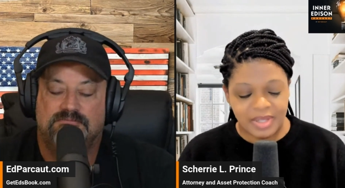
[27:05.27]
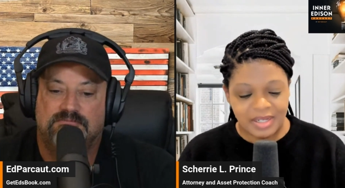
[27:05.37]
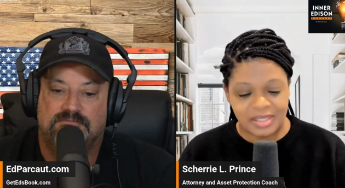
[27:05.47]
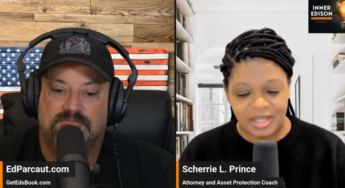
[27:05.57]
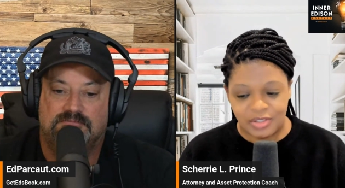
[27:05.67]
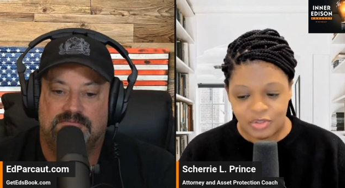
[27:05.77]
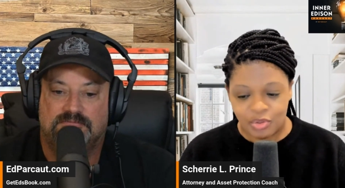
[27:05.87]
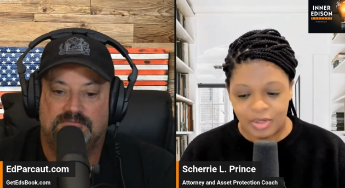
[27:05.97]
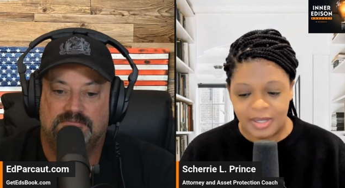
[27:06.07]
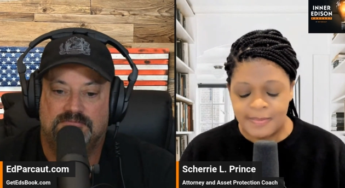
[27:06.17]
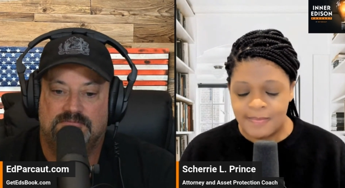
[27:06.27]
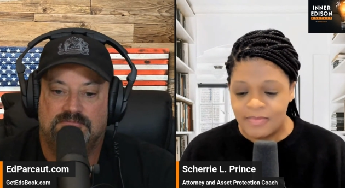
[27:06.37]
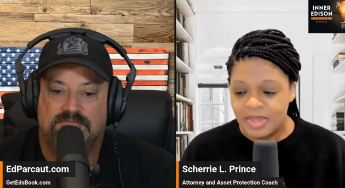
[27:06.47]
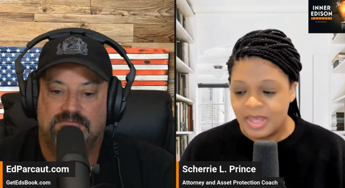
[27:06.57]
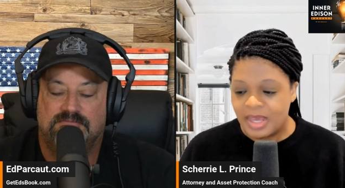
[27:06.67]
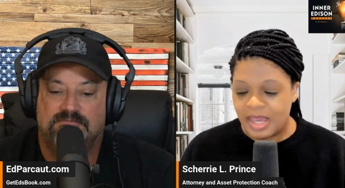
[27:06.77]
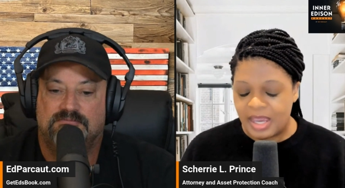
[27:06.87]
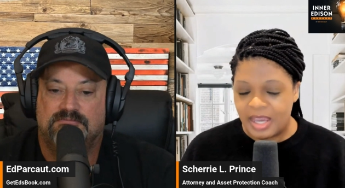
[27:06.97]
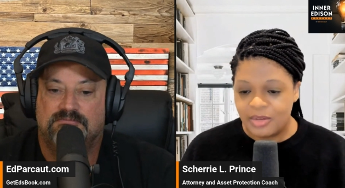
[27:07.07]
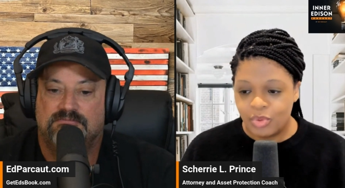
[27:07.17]
Speaker 1: that decision tree,
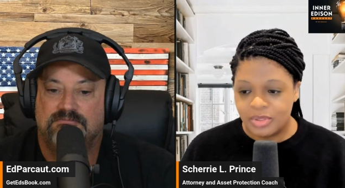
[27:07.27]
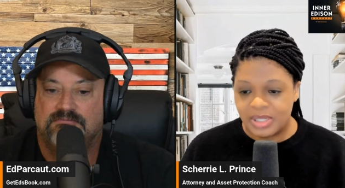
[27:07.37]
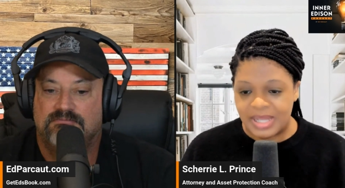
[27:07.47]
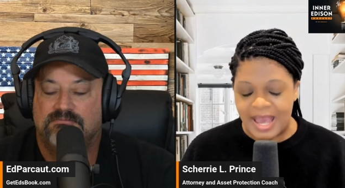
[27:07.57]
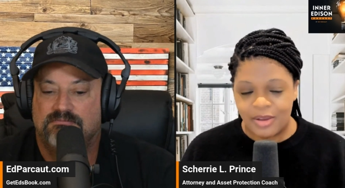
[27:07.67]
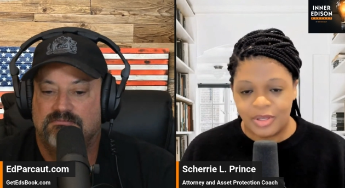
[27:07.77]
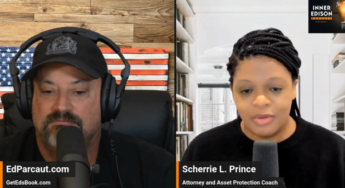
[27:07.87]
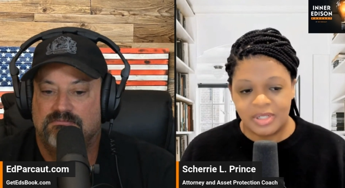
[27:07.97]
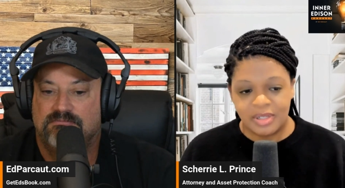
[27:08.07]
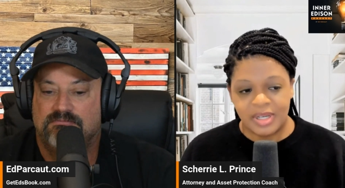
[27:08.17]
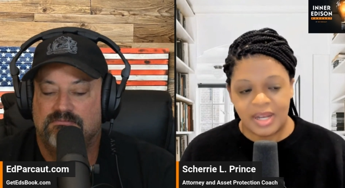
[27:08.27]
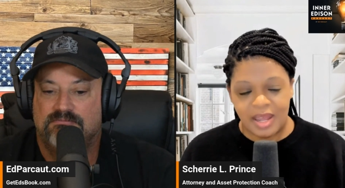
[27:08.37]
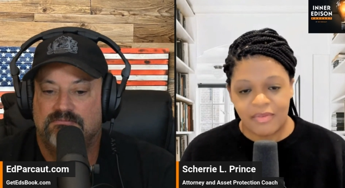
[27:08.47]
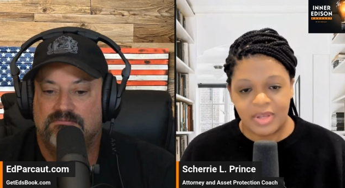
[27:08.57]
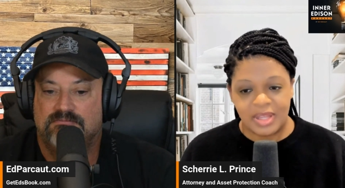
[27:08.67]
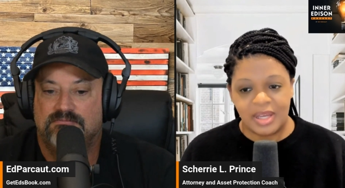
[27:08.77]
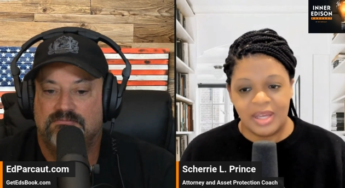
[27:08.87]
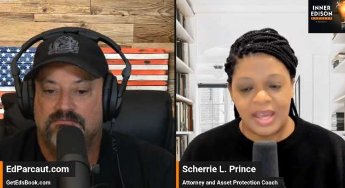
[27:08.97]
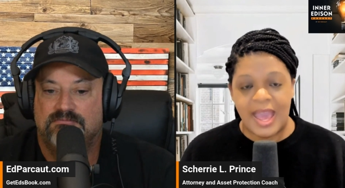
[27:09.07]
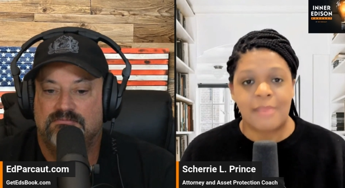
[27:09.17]
it will allow you to look at
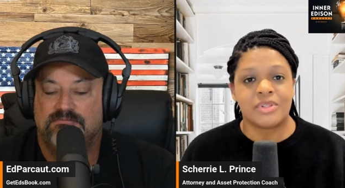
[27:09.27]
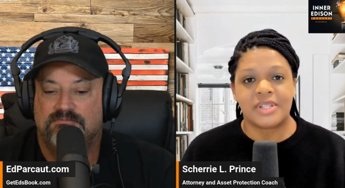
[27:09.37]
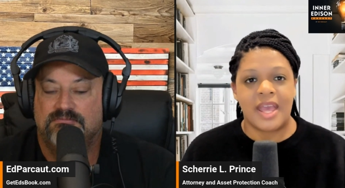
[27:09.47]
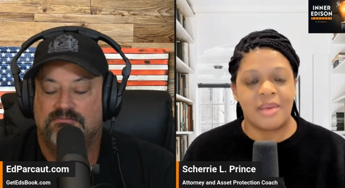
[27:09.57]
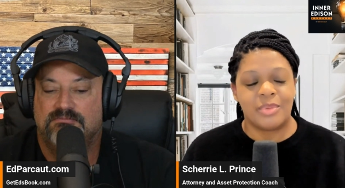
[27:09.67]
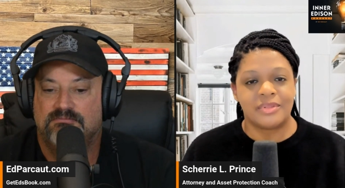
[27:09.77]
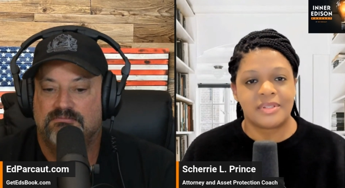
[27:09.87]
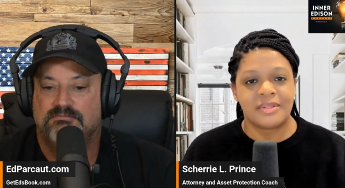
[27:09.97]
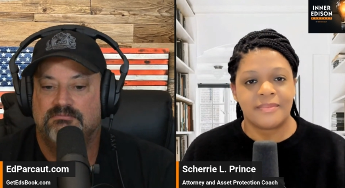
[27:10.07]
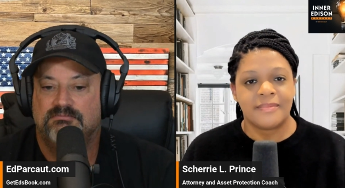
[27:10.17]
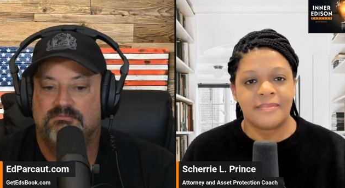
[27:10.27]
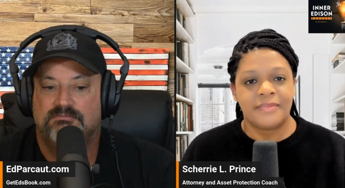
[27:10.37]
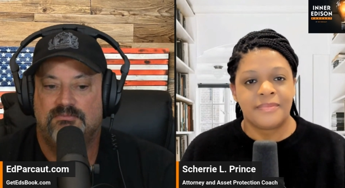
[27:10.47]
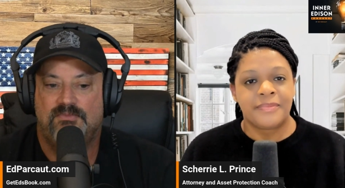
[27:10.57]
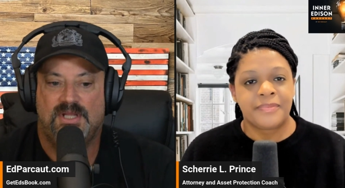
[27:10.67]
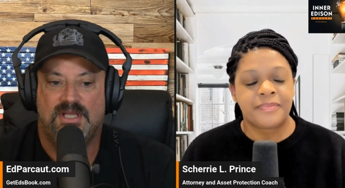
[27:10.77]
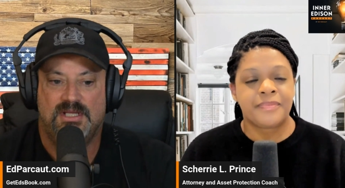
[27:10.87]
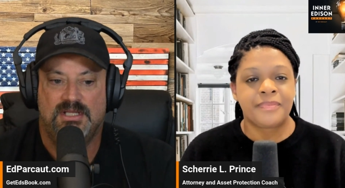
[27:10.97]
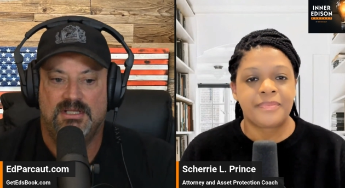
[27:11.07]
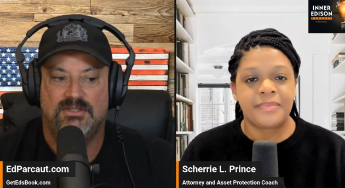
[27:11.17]
everything apples to apples.
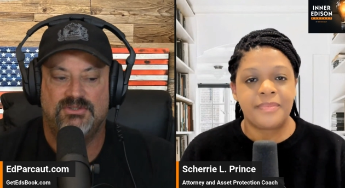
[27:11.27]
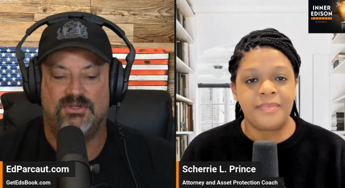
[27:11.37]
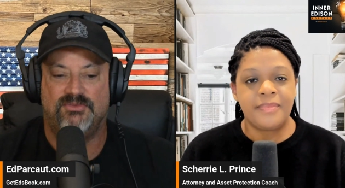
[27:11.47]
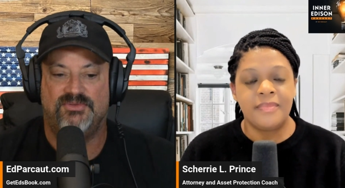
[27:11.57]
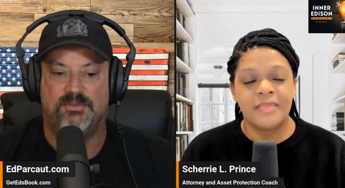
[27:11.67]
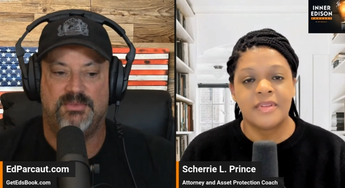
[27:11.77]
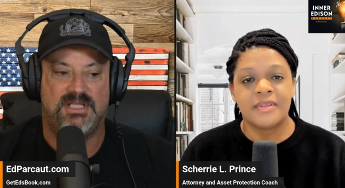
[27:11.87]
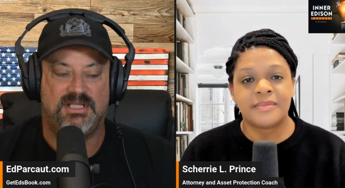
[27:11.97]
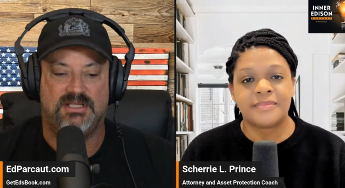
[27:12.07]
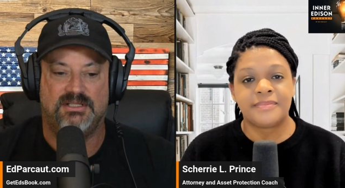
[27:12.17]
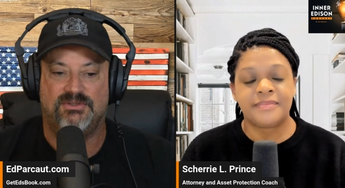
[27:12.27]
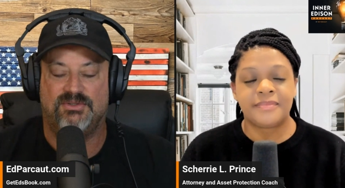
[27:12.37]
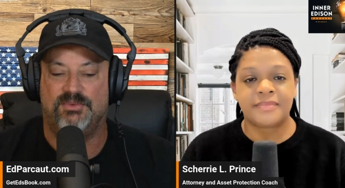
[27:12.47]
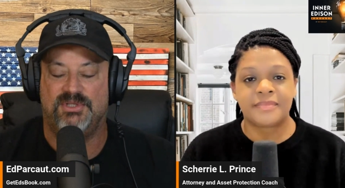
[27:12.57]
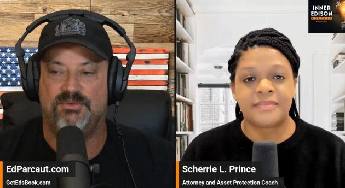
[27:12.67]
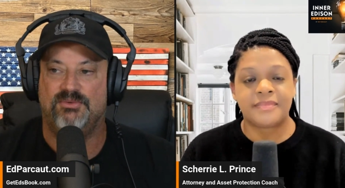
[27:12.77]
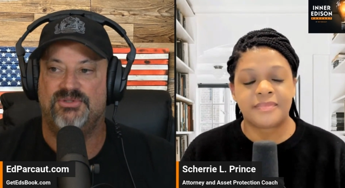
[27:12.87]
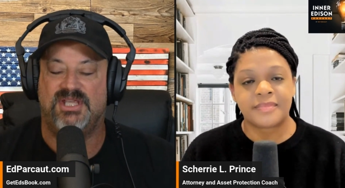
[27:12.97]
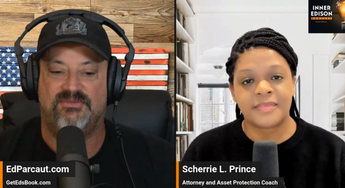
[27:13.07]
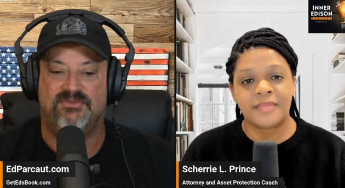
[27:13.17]
Speaker 2: So if somebody, so when you
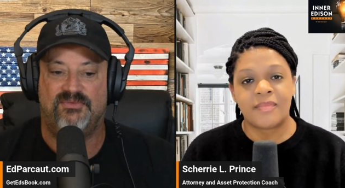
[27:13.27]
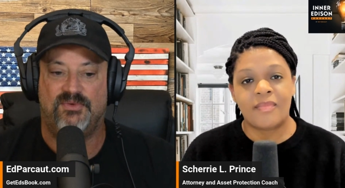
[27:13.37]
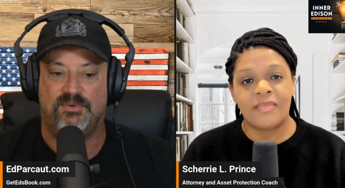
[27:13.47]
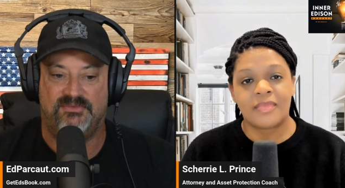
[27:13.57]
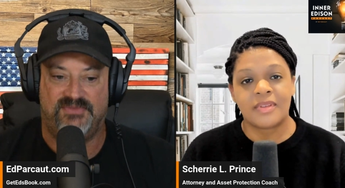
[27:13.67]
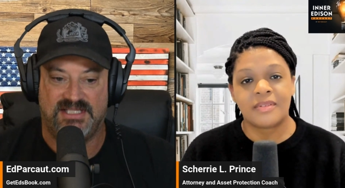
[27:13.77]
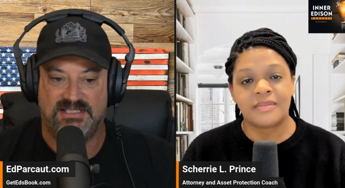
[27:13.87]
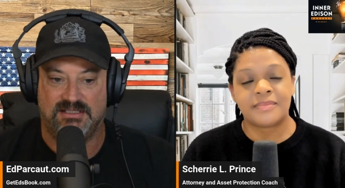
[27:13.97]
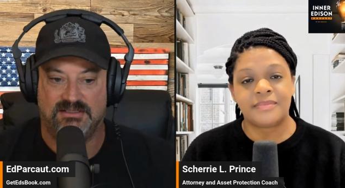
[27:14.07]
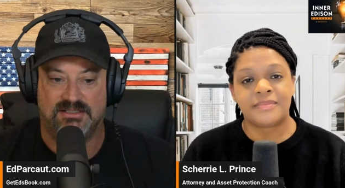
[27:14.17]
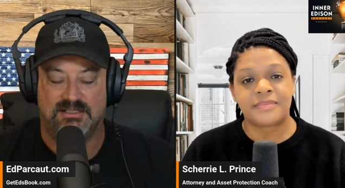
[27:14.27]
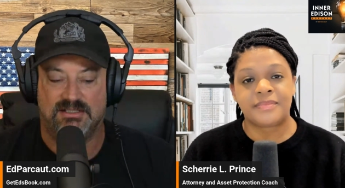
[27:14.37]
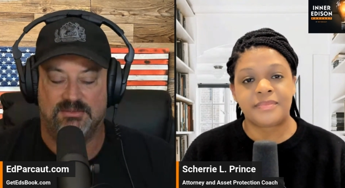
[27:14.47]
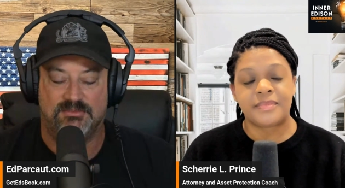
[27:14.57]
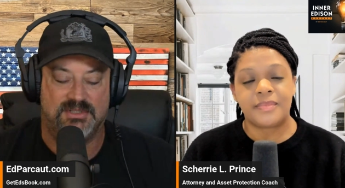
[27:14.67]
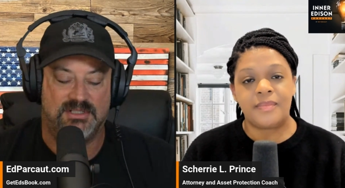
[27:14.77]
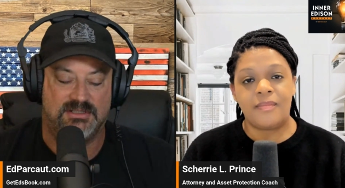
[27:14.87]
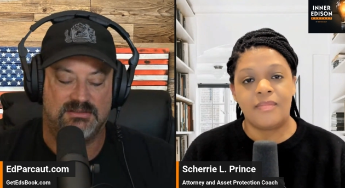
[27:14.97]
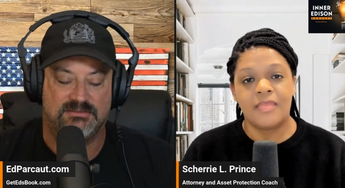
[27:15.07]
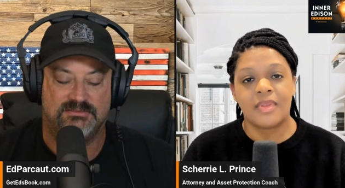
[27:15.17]
say facing um,
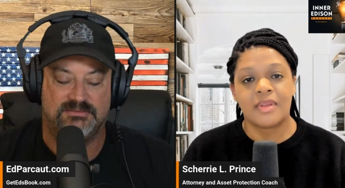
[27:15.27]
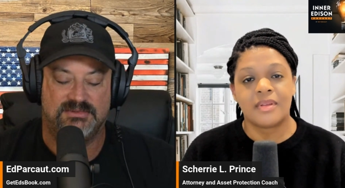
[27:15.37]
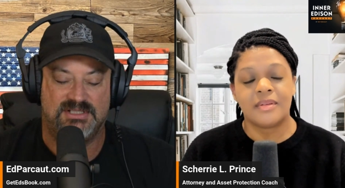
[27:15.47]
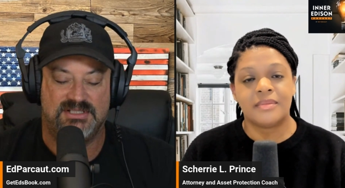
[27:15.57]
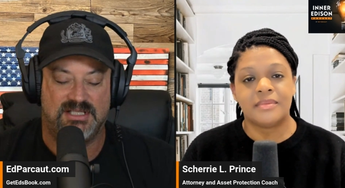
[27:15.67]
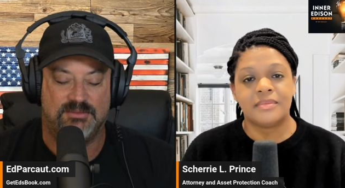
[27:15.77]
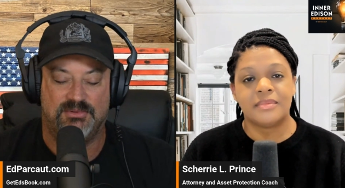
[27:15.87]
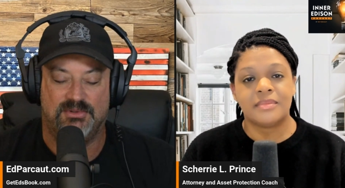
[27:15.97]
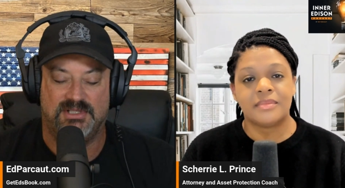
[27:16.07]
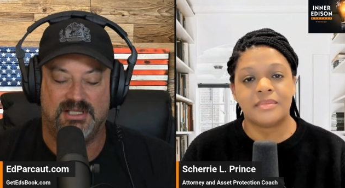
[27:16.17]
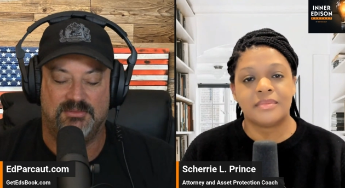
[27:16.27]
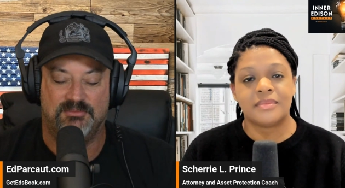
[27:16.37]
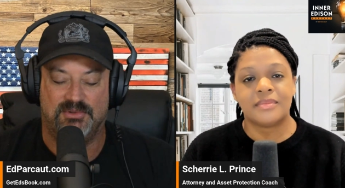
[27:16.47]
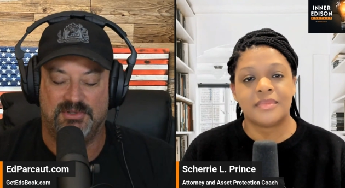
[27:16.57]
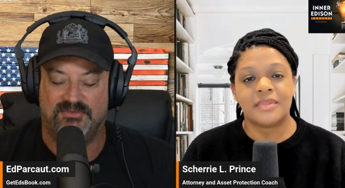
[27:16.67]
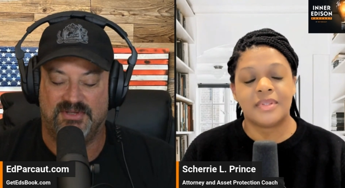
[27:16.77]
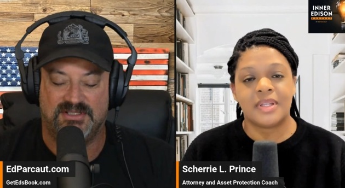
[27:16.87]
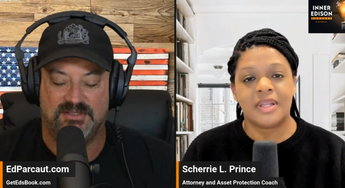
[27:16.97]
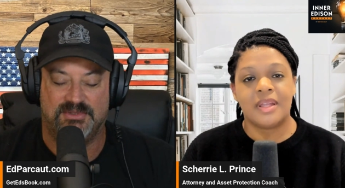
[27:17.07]
say employee, not employee facing, but